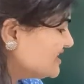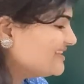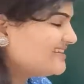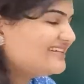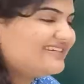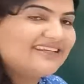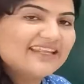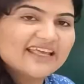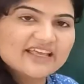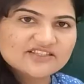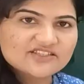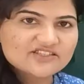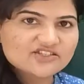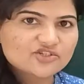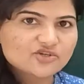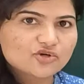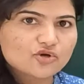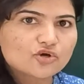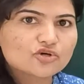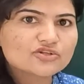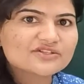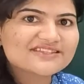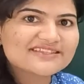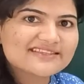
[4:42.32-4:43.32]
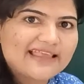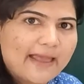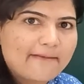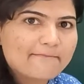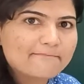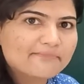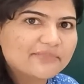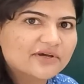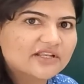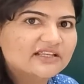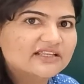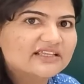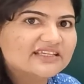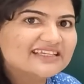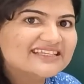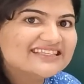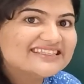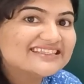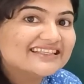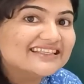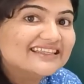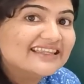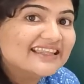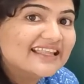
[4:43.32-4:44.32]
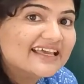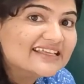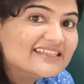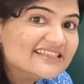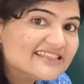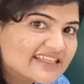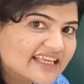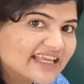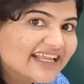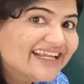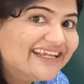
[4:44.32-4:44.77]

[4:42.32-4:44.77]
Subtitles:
in a test or sample is less